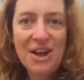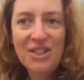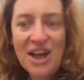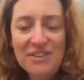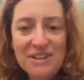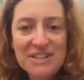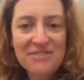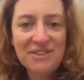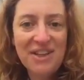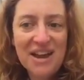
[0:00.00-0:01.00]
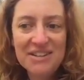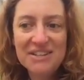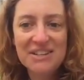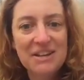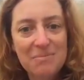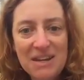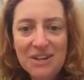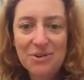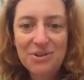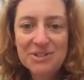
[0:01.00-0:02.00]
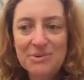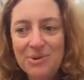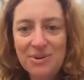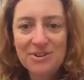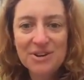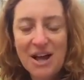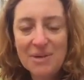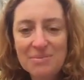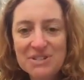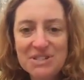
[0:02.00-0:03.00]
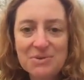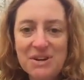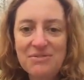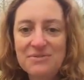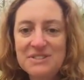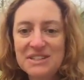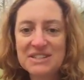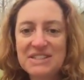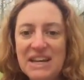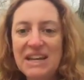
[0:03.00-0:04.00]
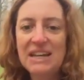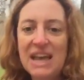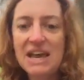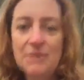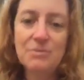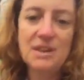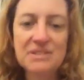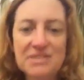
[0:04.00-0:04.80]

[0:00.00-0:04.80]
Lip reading: a lot of us have a lot of these like mini goals that we want to accomplish in 2016, and it